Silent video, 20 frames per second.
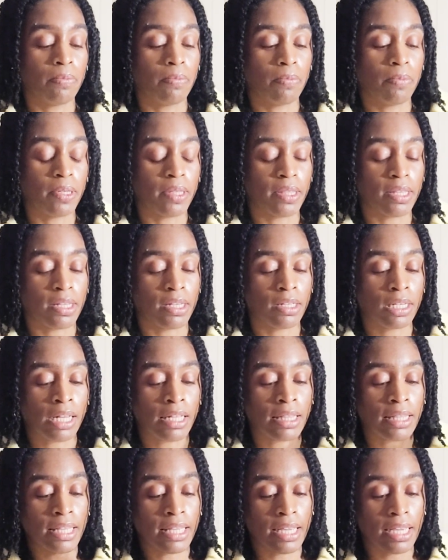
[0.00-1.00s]
But then
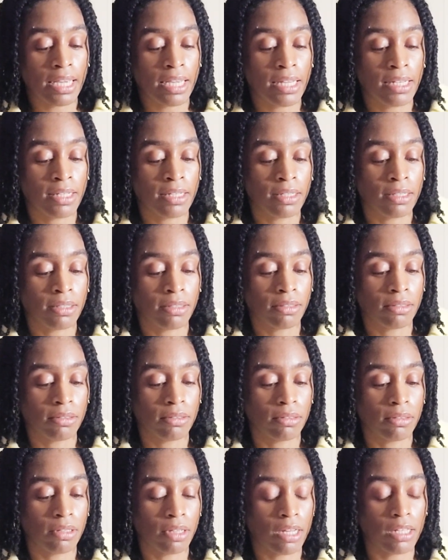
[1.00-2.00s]
at the end,
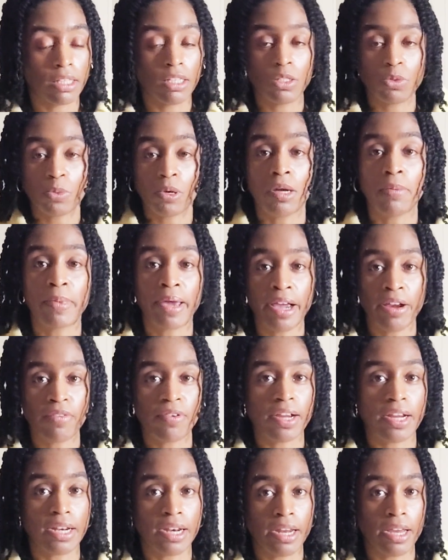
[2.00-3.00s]
at least where I'm at
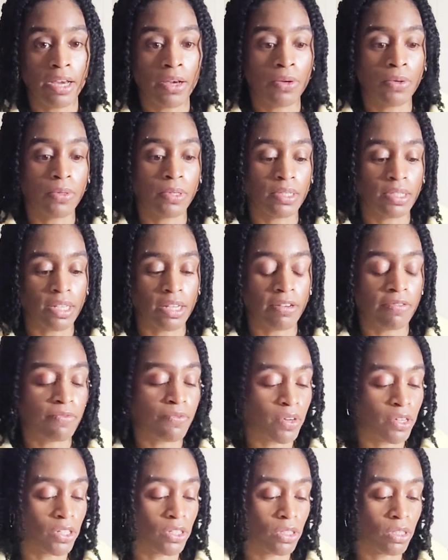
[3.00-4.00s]
right now, because I didn't
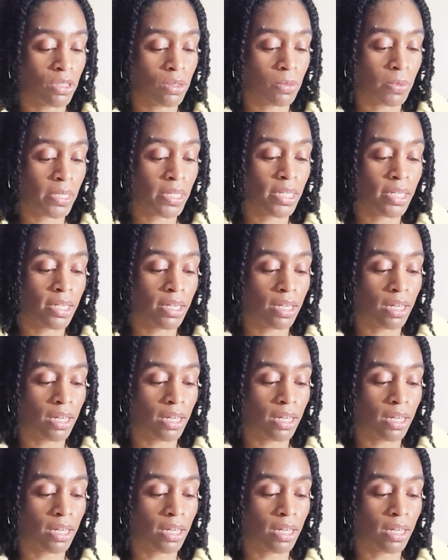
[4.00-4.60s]
finish this one,